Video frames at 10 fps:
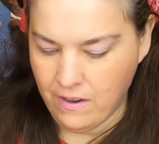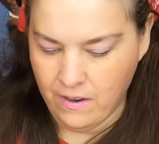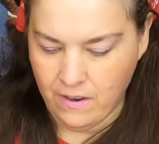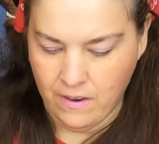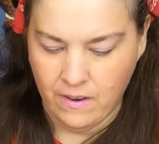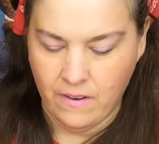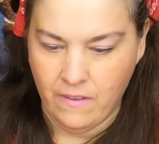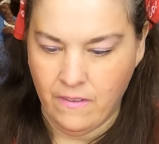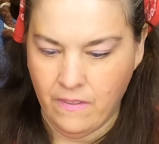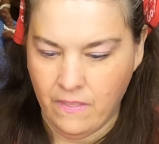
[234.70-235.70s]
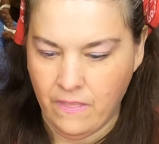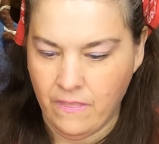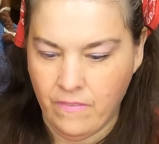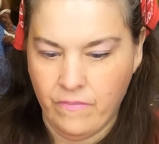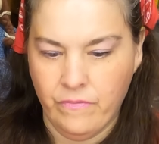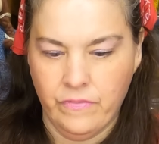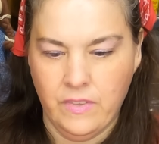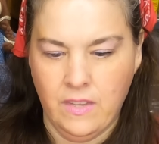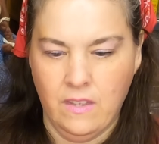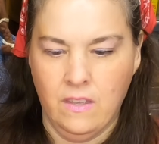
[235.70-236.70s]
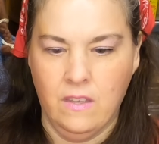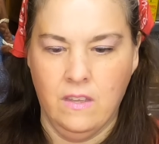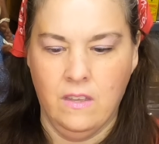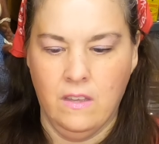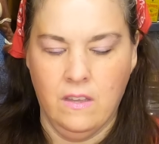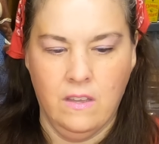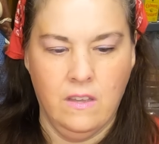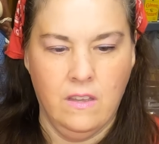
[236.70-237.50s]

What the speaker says: No one is speaking in this clip.